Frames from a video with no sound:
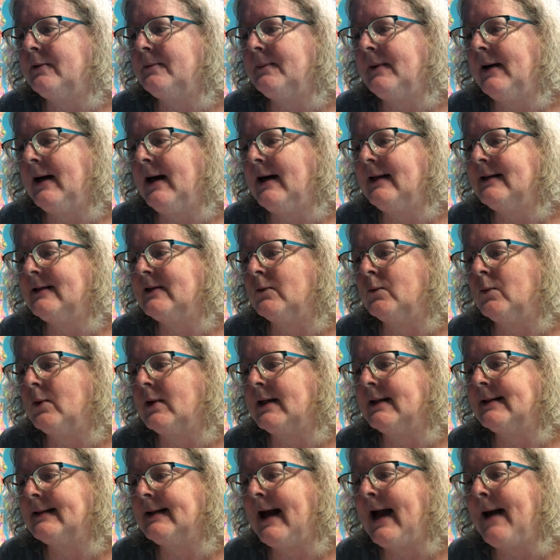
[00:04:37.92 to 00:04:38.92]
parts of what
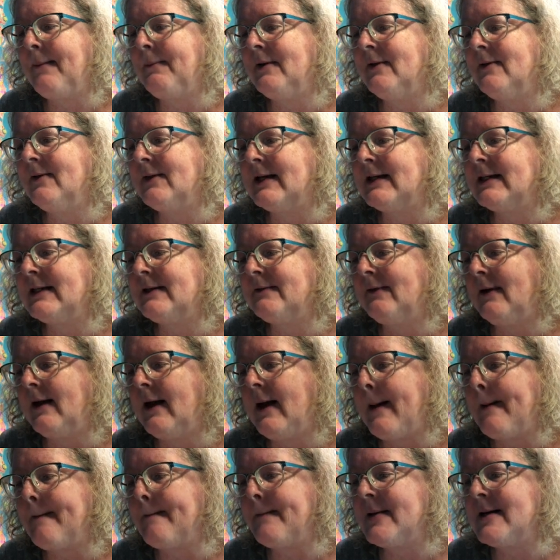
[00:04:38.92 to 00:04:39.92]
has happened thus
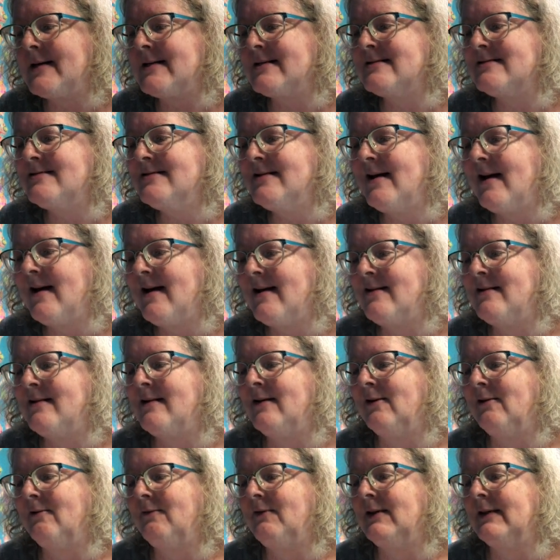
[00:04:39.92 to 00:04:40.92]
far, but none
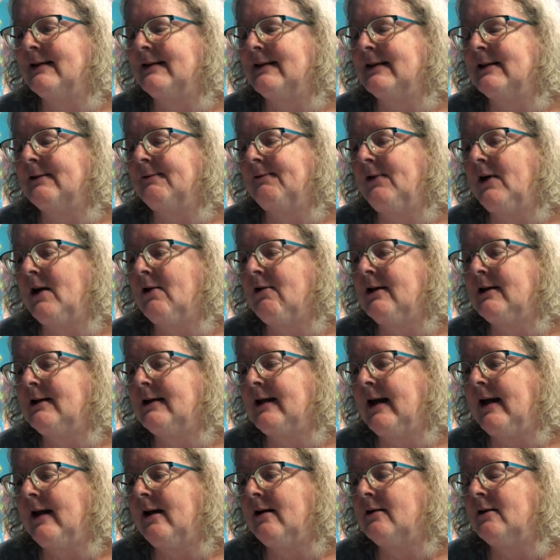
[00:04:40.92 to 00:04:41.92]
of this is fairy
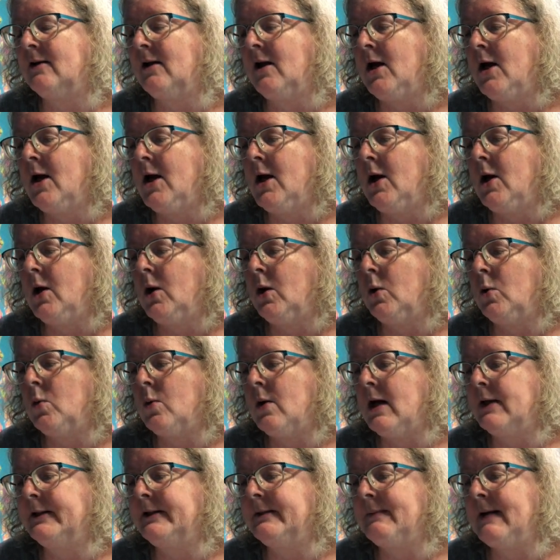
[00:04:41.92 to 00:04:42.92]
tale or
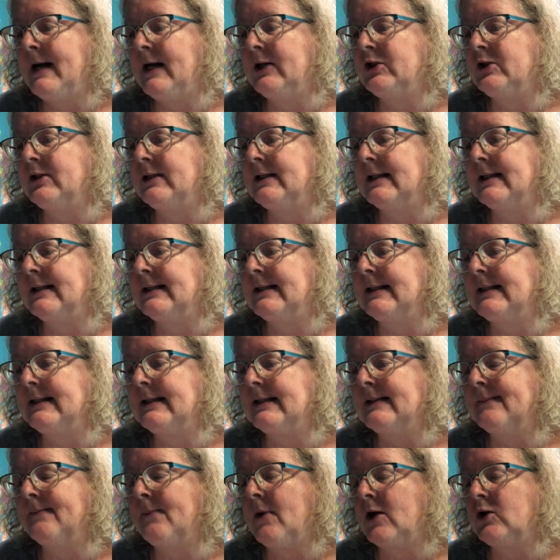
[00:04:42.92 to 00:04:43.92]
wild imaginings. This
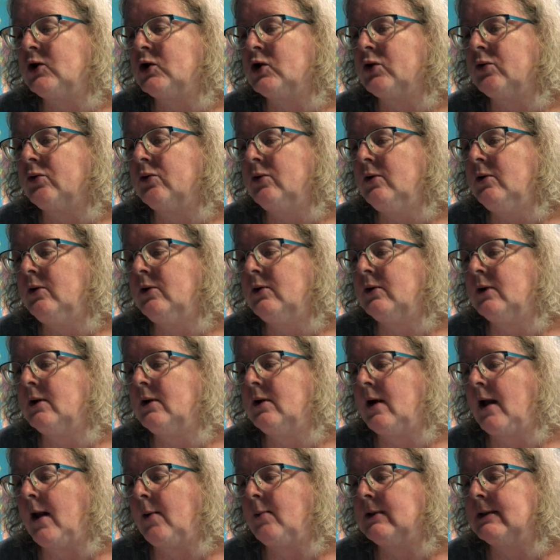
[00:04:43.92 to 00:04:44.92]
is my truth, and
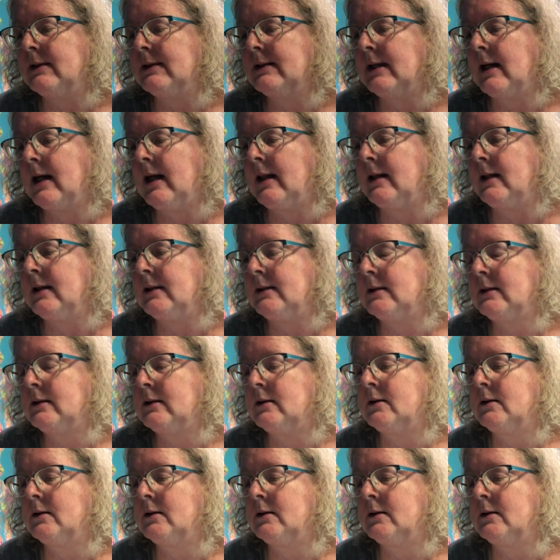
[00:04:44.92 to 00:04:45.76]
I would tell it.